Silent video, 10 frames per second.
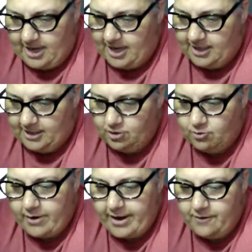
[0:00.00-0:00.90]
I
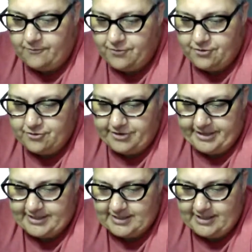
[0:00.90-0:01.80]
growl
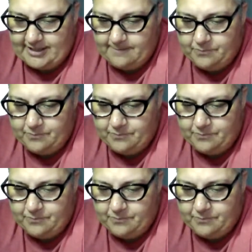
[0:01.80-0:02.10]
furiously.